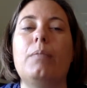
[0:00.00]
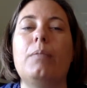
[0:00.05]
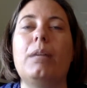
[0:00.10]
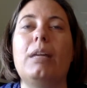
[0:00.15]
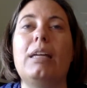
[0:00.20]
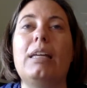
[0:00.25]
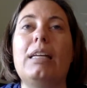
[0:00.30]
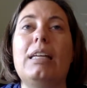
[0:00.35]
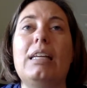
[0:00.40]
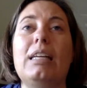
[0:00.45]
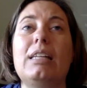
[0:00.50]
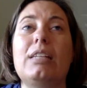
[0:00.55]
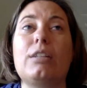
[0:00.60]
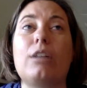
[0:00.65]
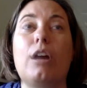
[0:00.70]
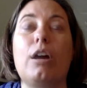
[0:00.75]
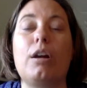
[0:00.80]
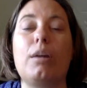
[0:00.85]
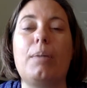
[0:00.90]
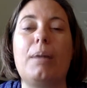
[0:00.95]
is
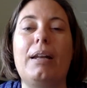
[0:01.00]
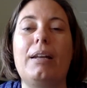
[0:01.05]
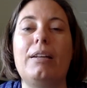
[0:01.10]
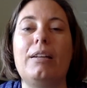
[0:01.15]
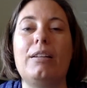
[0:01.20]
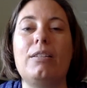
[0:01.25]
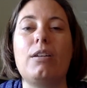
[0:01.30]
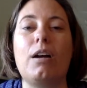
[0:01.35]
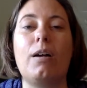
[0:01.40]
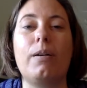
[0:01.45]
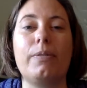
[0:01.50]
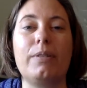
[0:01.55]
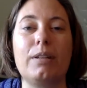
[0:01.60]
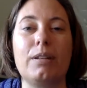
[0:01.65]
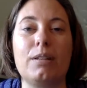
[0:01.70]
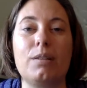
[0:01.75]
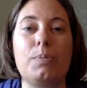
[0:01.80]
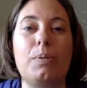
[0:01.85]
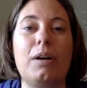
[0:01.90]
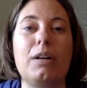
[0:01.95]
talk about it as often
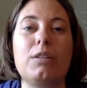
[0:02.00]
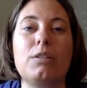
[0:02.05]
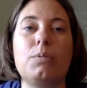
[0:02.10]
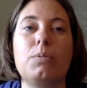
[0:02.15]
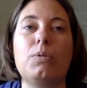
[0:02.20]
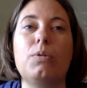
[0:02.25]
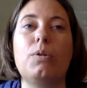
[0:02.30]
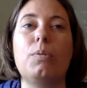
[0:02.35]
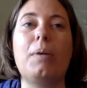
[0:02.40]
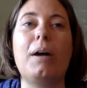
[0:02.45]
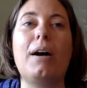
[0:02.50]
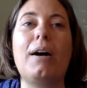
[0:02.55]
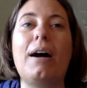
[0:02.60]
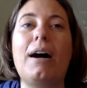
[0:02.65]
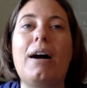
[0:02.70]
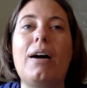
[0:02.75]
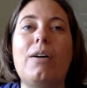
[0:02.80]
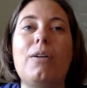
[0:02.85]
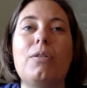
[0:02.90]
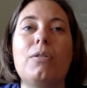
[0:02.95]
as possible, about
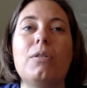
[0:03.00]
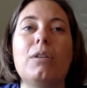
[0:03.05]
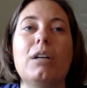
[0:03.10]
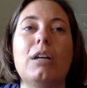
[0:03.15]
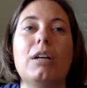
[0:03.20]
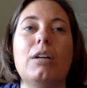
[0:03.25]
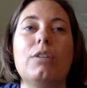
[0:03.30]
how